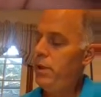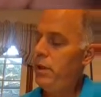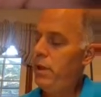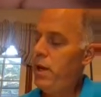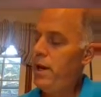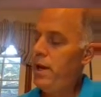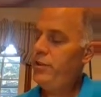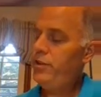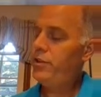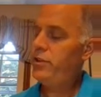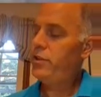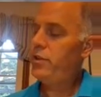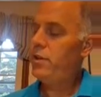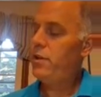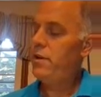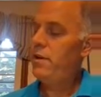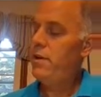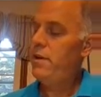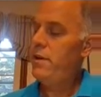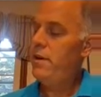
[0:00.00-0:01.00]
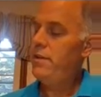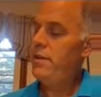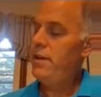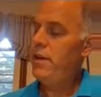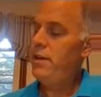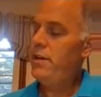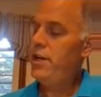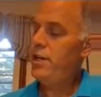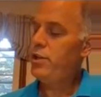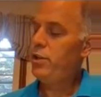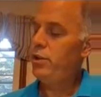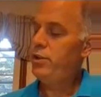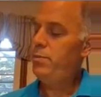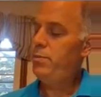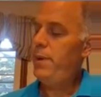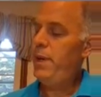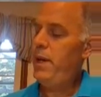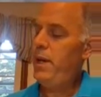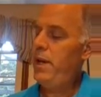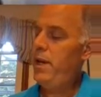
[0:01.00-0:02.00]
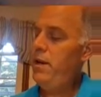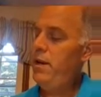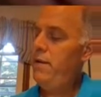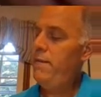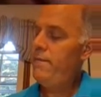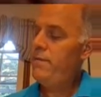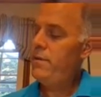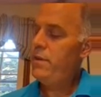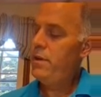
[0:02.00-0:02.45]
plus the initial speed,